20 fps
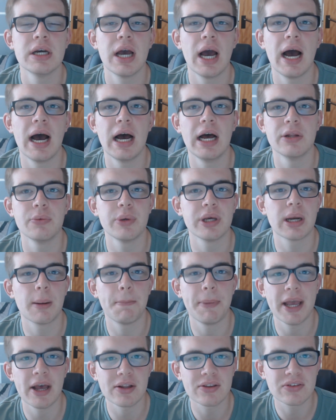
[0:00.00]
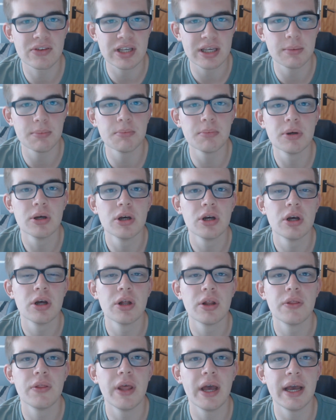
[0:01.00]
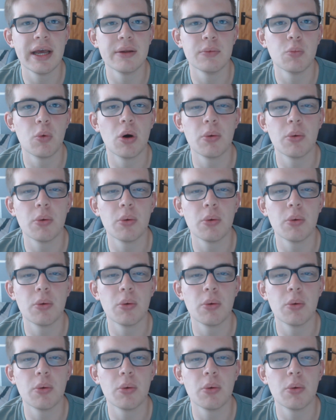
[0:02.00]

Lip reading: and we're a better team than